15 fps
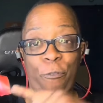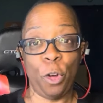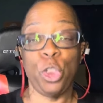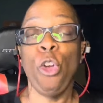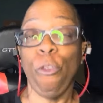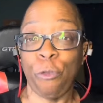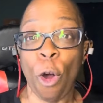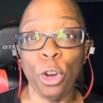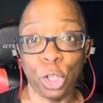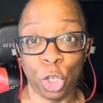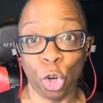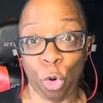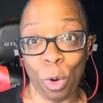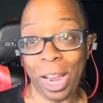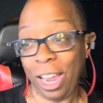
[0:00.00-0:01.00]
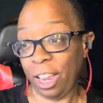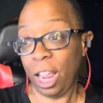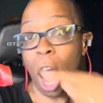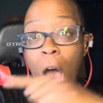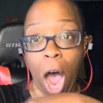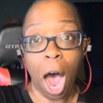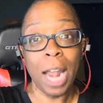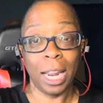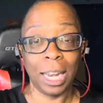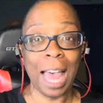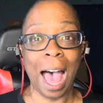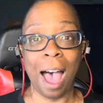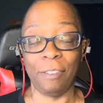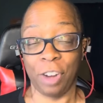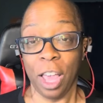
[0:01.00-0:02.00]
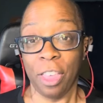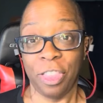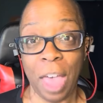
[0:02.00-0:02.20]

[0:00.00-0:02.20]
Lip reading: you first degree unalived